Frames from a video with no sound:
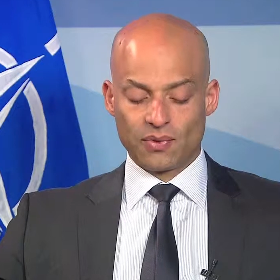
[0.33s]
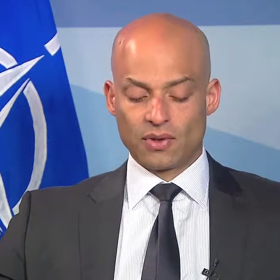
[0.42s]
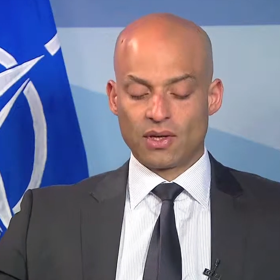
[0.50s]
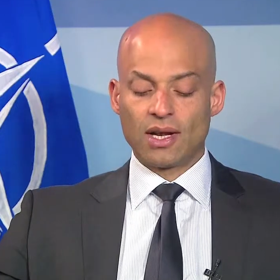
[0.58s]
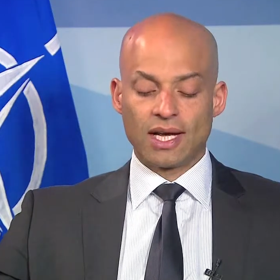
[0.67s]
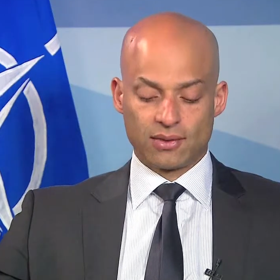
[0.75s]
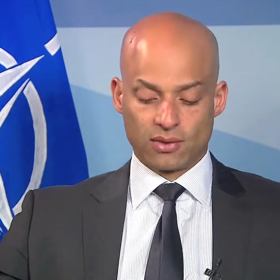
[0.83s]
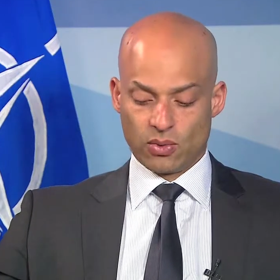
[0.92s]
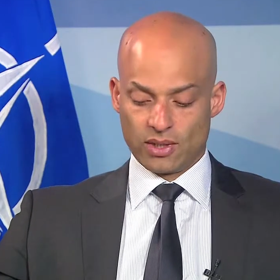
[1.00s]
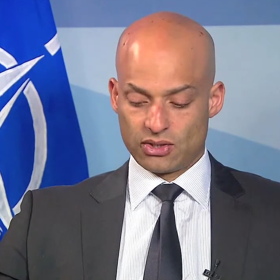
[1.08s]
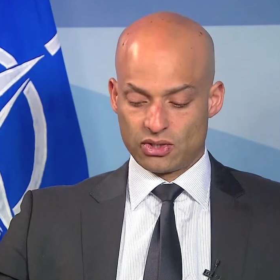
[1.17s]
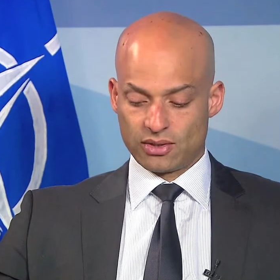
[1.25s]
The ninth
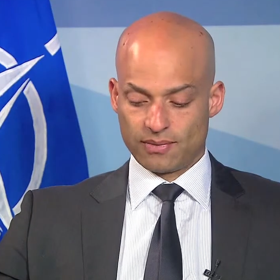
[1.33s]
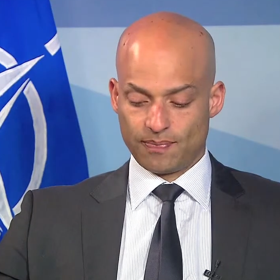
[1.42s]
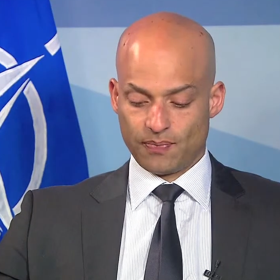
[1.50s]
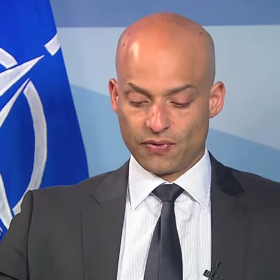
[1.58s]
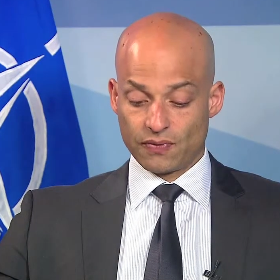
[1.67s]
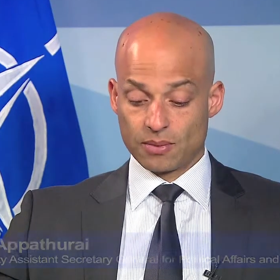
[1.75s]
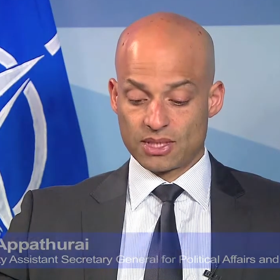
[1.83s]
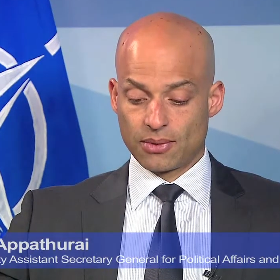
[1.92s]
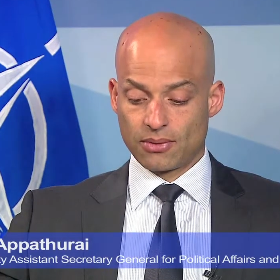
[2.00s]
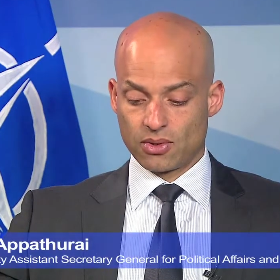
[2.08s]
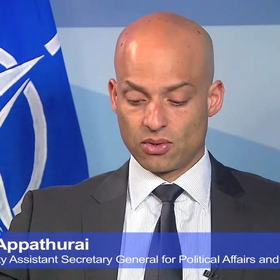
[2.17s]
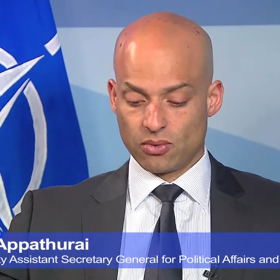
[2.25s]
question from
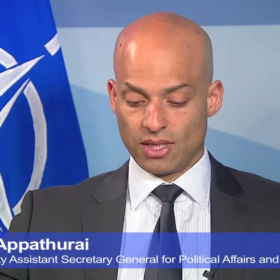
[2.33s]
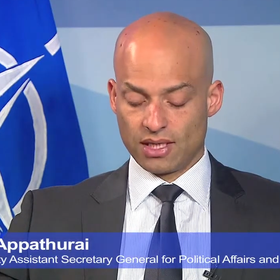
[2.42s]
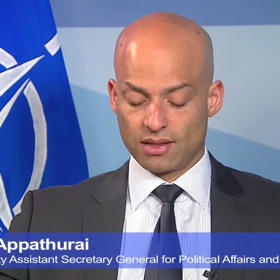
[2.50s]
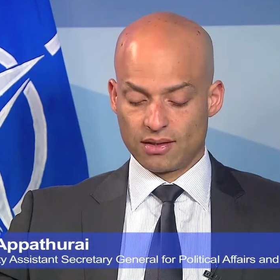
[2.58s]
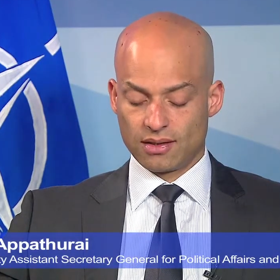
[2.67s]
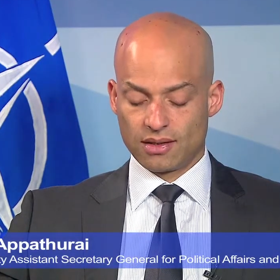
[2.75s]
South Korea